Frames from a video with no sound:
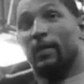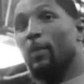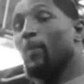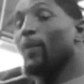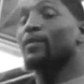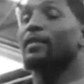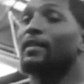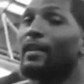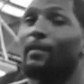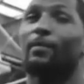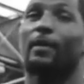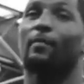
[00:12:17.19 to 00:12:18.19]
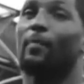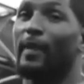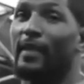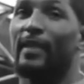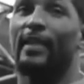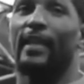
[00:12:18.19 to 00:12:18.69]
the person that I'm
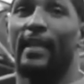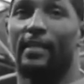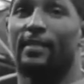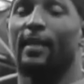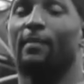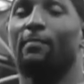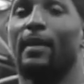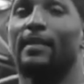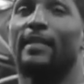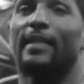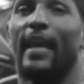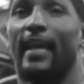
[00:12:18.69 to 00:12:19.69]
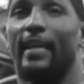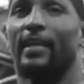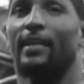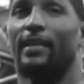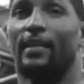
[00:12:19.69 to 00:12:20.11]
competing against come Monday night,